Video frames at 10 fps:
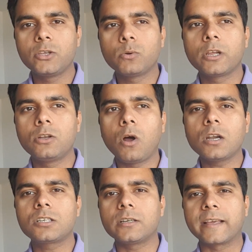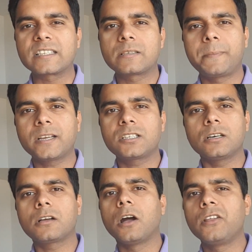you cannot expect
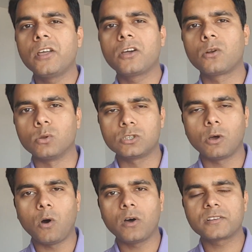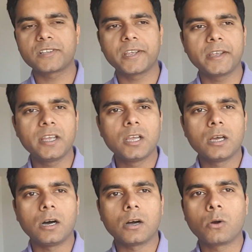a career growth or say
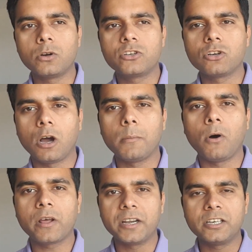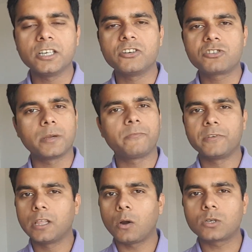a good job or internship
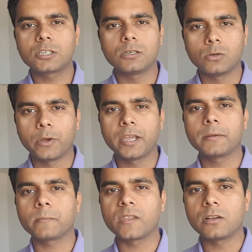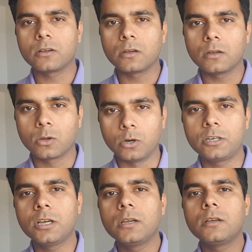without knowing
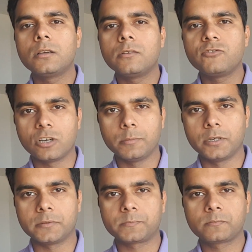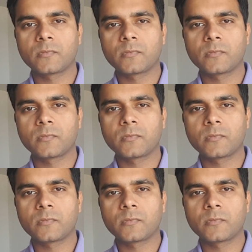good German.